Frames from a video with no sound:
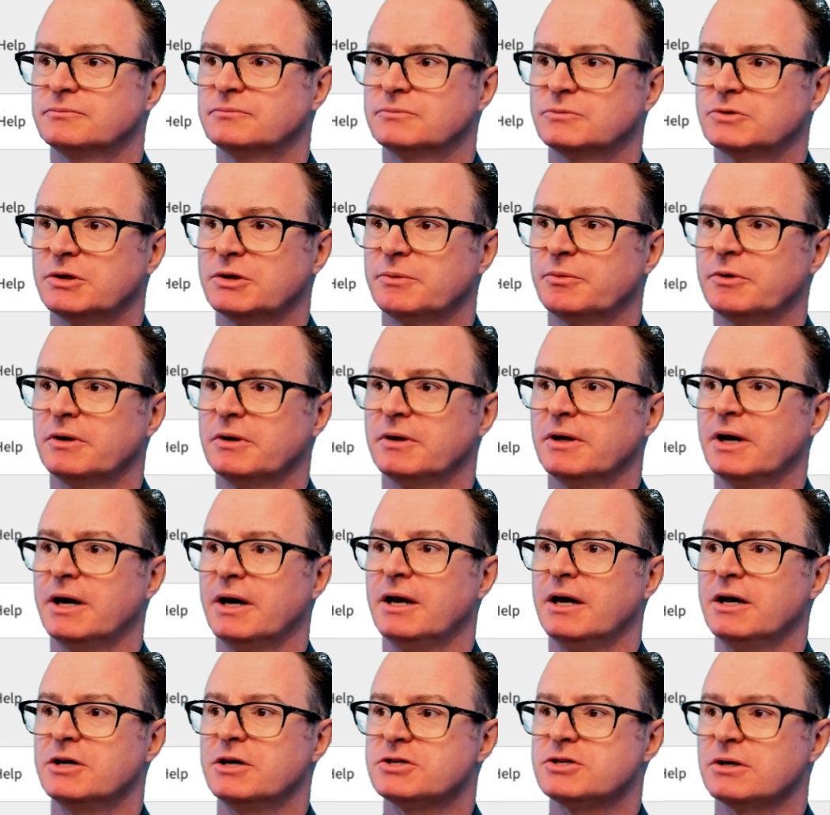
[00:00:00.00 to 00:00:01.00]
something of that
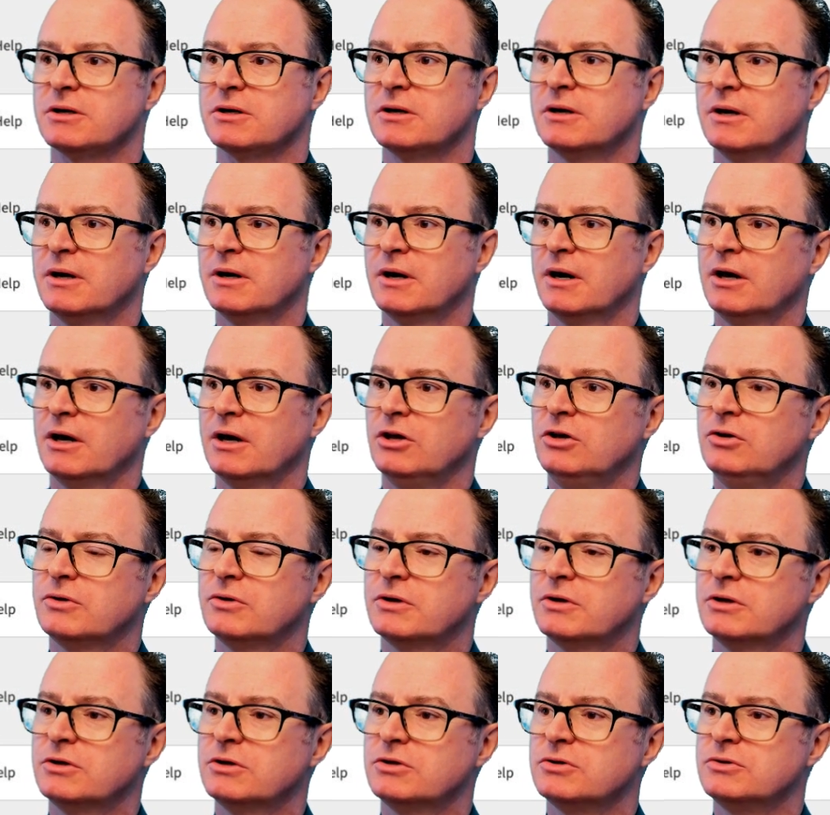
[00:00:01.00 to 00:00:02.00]
nature, you
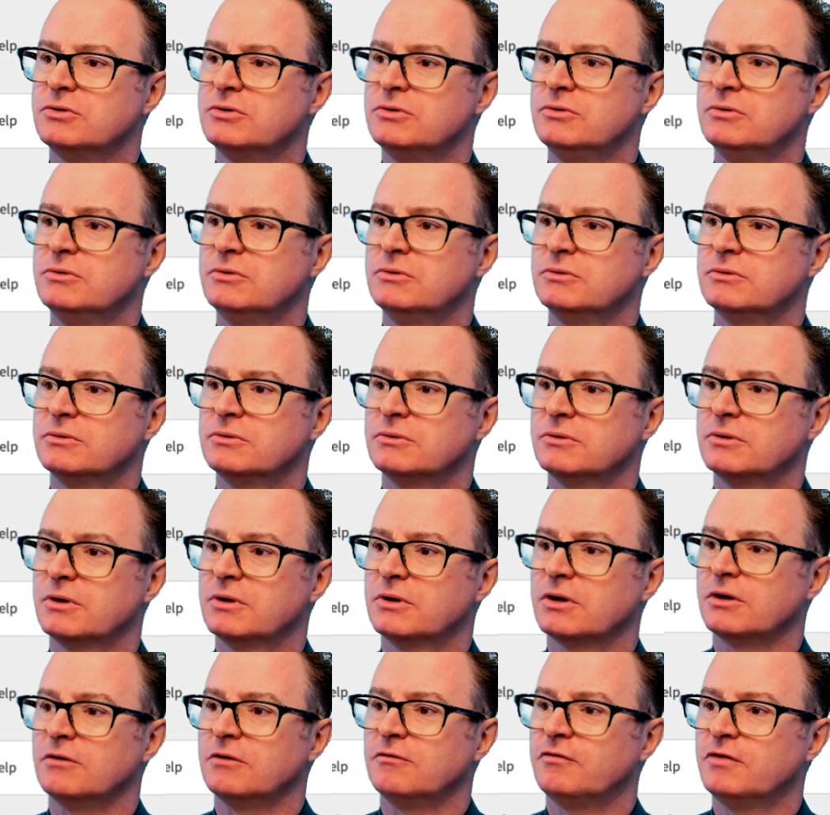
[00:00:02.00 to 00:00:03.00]
can do
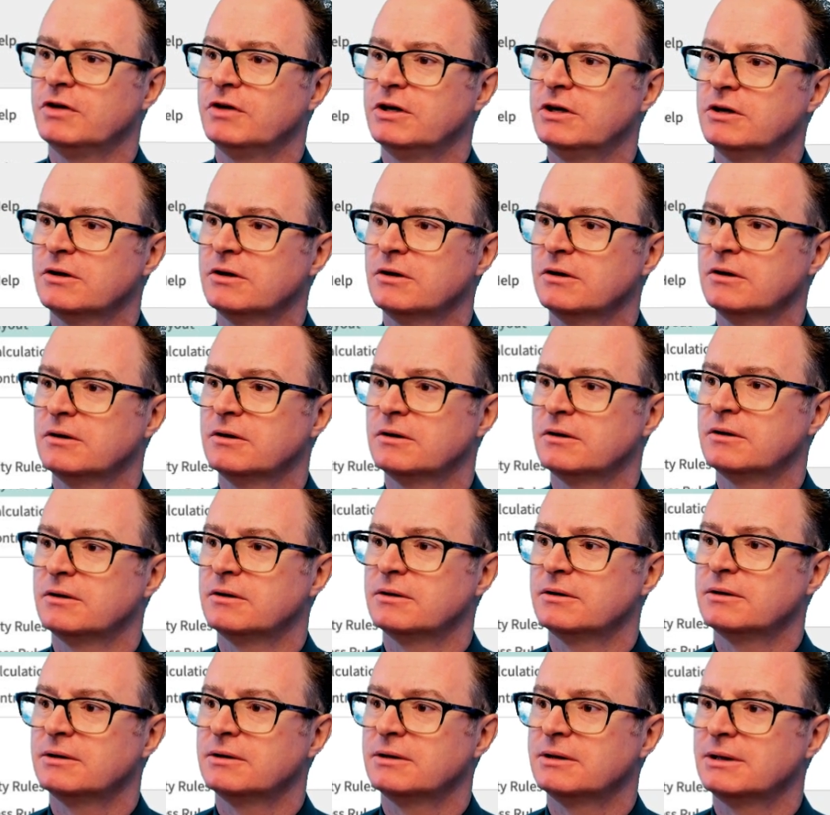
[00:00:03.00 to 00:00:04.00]
configure
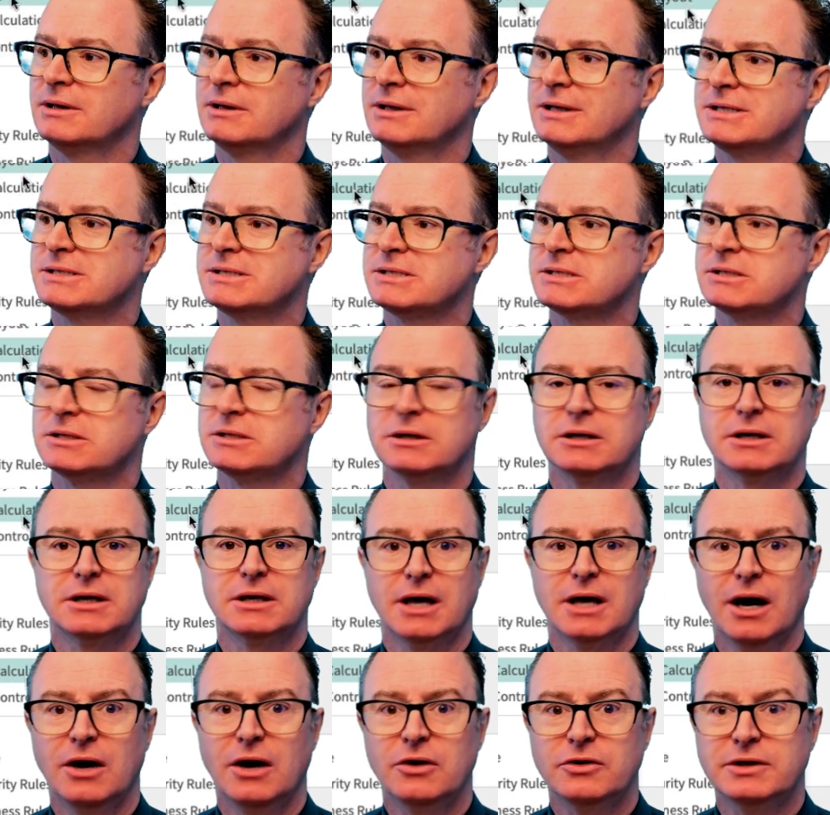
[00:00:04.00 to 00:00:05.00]
list
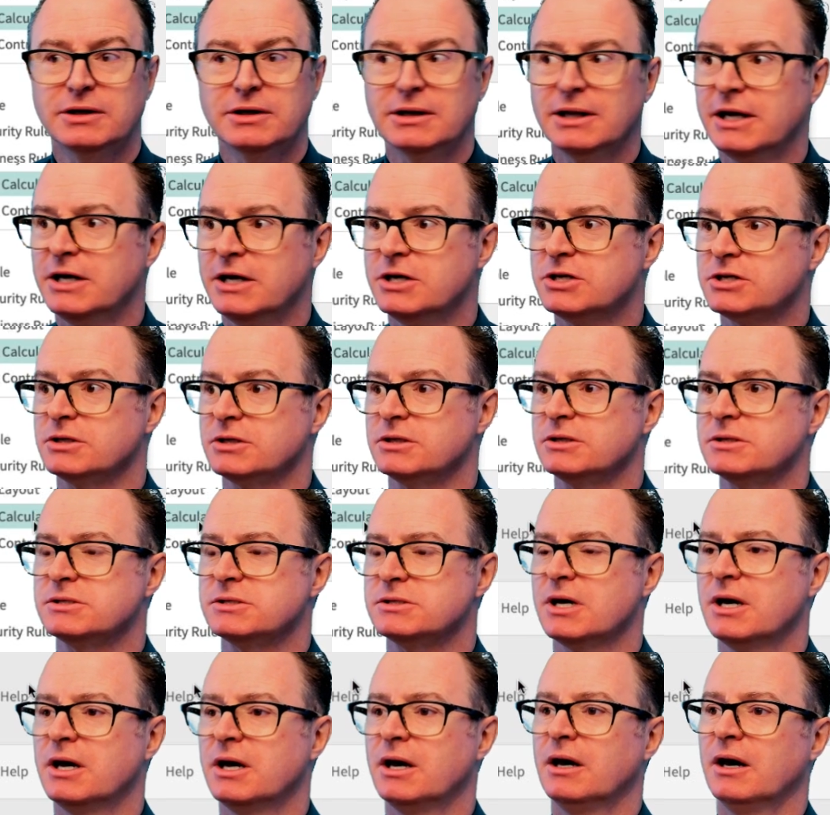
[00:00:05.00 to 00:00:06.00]
calculations.
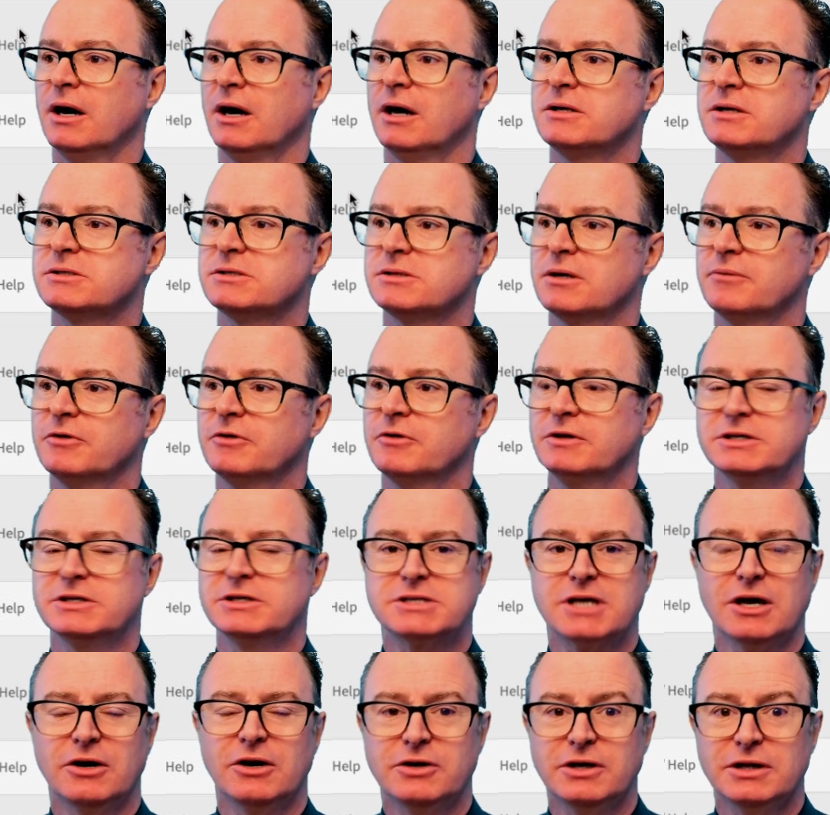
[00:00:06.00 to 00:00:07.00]
And some of the
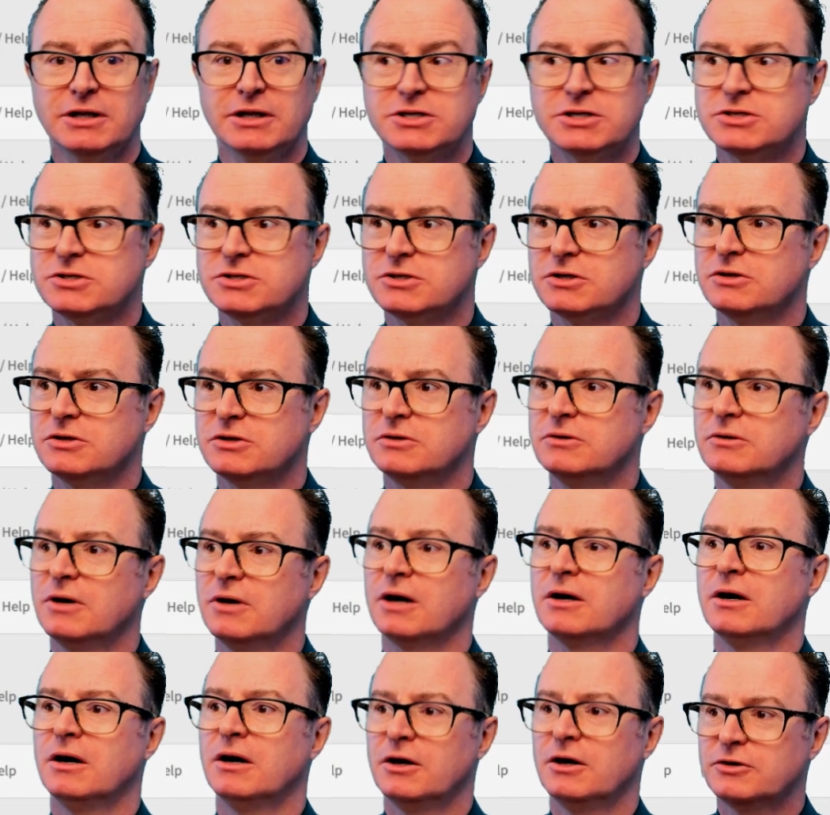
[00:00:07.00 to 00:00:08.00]
list calculations you can do
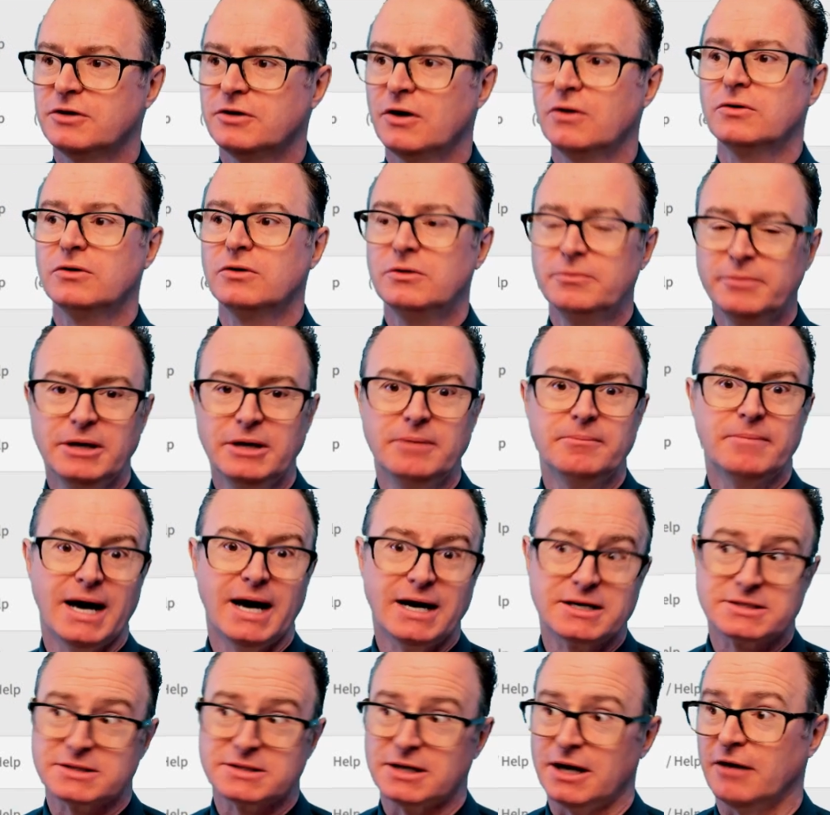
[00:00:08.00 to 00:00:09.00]
are total, min,
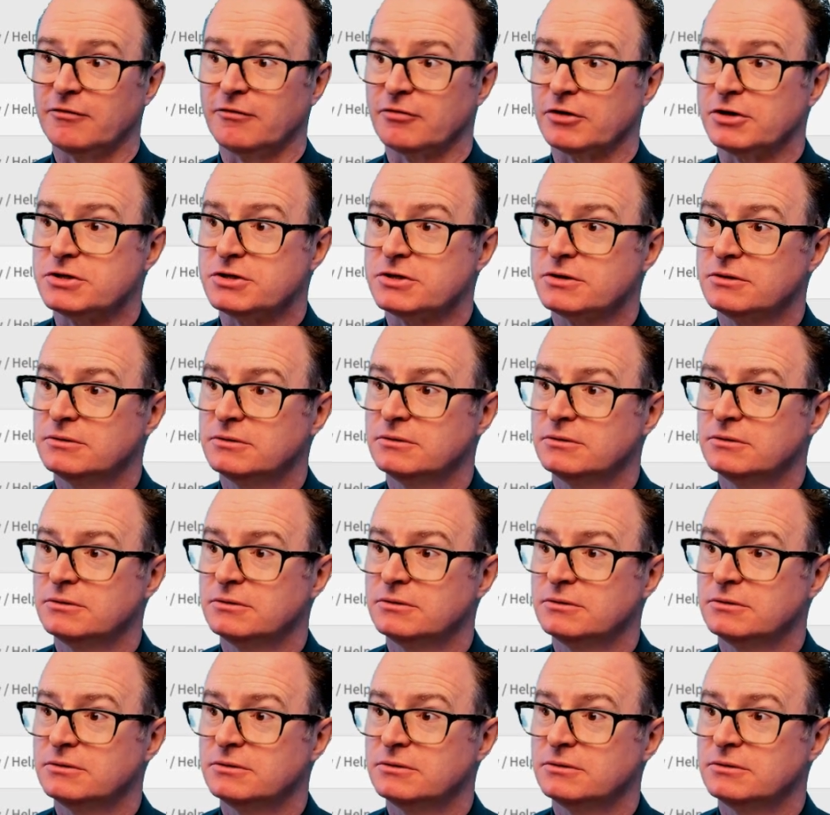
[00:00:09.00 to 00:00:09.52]
max, and average.